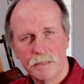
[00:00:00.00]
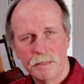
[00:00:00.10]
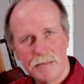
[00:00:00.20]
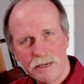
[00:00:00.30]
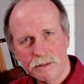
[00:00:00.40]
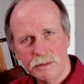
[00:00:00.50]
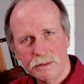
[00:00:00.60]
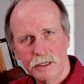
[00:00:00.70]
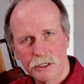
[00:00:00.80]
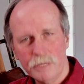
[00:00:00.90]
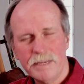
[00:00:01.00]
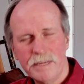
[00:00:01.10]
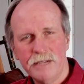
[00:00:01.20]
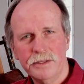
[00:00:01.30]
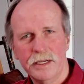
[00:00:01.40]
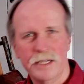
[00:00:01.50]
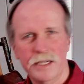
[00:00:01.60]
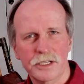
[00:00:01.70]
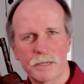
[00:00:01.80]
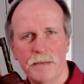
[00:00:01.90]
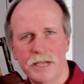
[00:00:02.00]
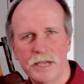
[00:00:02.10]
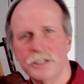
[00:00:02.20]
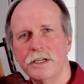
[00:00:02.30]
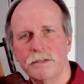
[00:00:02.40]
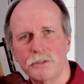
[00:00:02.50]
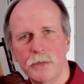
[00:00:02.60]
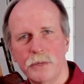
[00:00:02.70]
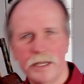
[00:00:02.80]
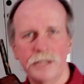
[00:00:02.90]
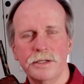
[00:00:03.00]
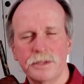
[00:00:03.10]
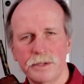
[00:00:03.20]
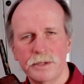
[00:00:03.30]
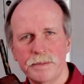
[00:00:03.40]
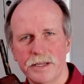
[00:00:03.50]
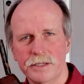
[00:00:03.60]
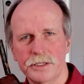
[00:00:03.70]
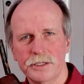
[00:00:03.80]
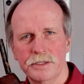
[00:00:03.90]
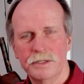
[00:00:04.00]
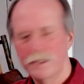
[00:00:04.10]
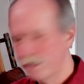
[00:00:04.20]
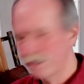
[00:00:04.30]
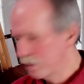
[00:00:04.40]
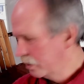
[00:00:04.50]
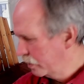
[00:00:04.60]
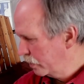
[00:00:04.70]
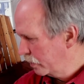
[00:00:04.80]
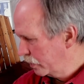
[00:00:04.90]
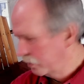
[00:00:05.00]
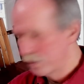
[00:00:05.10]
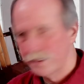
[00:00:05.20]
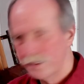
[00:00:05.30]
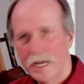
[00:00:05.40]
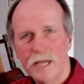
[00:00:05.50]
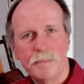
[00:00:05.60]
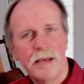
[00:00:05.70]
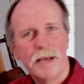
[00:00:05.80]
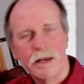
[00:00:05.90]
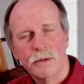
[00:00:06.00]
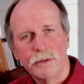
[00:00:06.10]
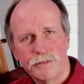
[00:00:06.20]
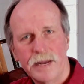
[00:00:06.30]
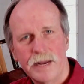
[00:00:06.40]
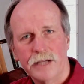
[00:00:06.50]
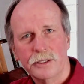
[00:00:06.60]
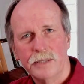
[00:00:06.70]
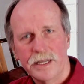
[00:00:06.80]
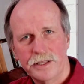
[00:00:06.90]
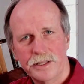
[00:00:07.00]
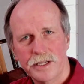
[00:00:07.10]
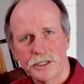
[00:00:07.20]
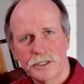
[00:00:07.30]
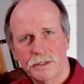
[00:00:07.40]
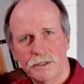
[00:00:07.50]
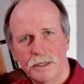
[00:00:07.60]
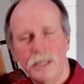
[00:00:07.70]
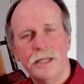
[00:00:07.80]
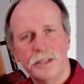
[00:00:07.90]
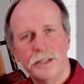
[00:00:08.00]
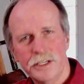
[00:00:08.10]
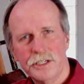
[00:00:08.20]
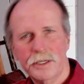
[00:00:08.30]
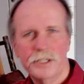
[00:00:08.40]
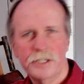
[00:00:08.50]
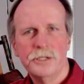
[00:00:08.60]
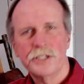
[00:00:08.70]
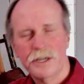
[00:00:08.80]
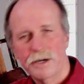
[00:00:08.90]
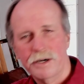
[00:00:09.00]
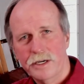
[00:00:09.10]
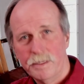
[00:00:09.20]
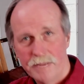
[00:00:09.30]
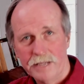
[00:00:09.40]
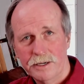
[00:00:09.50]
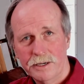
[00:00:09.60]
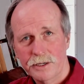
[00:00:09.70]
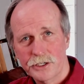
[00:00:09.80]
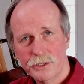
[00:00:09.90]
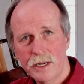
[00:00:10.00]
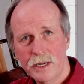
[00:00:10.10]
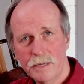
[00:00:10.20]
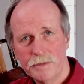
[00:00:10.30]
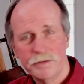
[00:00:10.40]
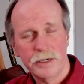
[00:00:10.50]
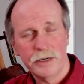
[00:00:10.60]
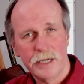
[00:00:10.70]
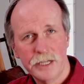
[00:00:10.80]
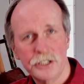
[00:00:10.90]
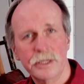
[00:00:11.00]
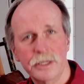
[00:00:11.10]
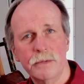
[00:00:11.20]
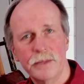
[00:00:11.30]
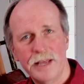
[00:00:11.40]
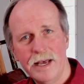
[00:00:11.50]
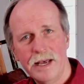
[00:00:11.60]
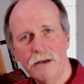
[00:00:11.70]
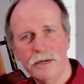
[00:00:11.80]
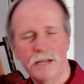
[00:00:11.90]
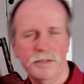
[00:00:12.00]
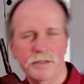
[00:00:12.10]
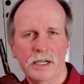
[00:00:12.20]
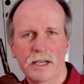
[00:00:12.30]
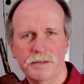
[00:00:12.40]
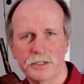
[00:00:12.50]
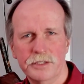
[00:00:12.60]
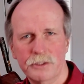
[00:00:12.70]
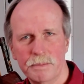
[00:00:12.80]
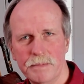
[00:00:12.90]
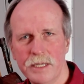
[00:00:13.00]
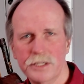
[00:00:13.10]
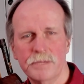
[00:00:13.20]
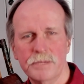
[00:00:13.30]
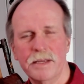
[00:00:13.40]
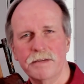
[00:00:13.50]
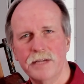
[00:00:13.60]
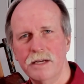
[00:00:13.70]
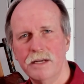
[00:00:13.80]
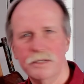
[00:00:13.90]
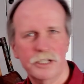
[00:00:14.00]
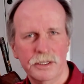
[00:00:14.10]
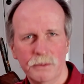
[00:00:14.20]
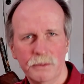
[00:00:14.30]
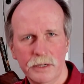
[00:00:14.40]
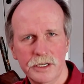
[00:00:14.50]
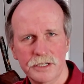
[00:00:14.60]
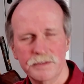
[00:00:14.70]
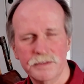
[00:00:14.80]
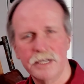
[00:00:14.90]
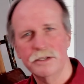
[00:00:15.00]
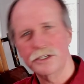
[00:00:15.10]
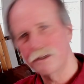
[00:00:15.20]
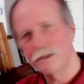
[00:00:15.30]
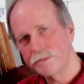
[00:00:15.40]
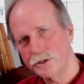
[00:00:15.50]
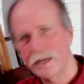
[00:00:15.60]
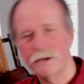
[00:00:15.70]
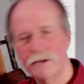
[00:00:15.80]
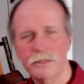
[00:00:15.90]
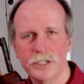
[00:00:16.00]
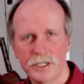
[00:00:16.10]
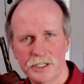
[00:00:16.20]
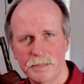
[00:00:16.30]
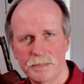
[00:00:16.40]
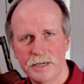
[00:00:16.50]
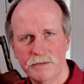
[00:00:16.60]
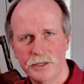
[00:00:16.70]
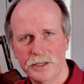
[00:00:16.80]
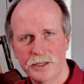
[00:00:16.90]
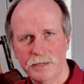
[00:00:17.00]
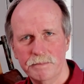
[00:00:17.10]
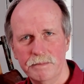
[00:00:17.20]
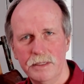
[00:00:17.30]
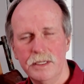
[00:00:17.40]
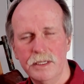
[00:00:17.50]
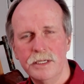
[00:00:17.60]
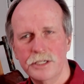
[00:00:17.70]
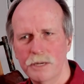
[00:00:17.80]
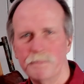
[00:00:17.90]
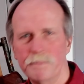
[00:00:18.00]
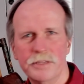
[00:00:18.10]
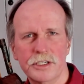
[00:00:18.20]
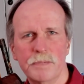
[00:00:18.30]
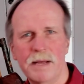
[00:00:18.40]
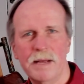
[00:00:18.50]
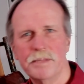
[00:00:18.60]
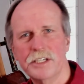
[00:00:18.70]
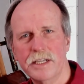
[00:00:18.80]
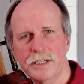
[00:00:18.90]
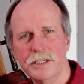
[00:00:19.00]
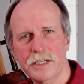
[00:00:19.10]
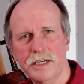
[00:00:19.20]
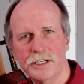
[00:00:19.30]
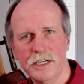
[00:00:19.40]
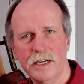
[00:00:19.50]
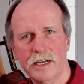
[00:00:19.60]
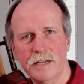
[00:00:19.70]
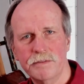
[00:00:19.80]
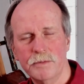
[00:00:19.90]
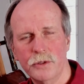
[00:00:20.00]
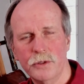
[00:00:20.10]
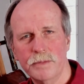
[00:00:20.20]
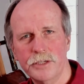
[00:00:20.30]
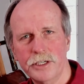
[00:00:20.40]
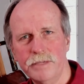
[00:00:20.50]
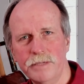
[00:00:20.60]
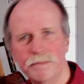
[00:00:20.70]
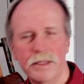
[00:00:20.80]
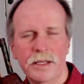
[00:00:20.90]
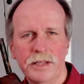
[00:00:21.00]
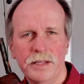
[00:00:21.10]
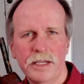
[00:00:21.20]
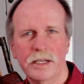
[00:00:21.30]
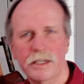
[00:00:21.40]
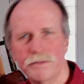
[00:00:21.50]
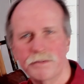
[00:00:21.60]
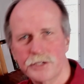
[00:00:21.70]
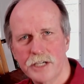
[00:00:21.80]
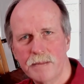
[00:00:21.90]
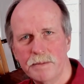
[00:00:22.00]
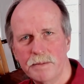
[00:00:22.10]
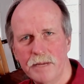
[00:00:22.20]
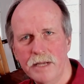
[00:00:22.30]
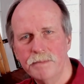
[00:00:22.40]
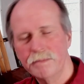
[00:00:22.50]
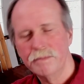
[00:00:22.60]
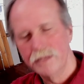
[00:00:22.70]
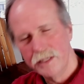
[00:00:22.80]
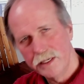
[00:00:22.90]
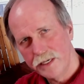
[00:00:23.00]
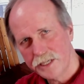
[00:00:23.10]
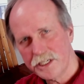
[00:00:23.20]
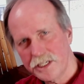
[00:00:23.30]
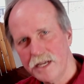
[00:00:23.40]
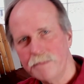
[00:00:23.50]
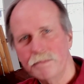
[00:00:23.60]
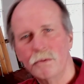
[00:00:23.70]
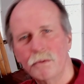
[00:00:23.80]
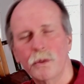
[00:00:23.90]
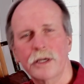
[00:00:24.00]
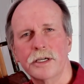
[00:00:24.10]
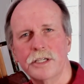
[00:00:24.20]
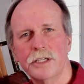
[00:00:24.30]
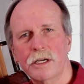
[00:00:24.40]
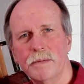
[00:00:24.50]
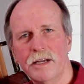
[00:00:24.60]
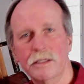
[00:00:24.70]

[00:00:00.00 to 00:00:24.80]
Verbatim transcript: mount, a good mount that has a capacity of 28 to 30 pounds, and a little nine pound refractor like this. This will get you started in backyard astronomy very nicely without having to have a tremendous amount of knowledge on the workings of telescopes or how to adjust them and everything. So, this is Bob the Science Guy signing out from Northern Michigan. Thank you again for stopping by. Next time, we're going to talk about